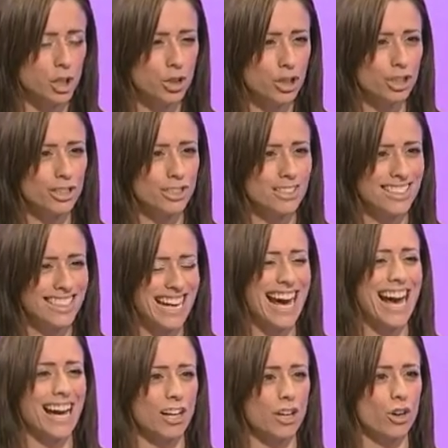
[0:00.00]
that you could
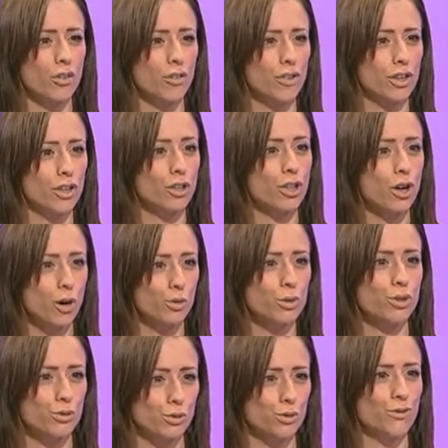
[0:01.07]
lack on the
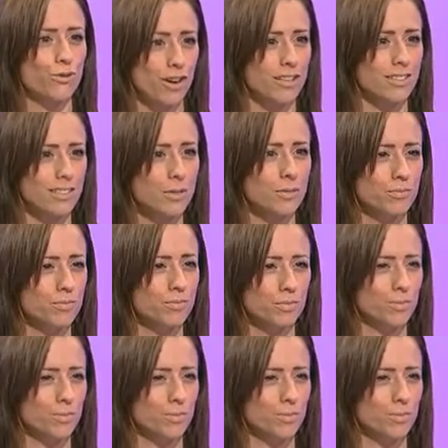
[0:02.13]
cultural front?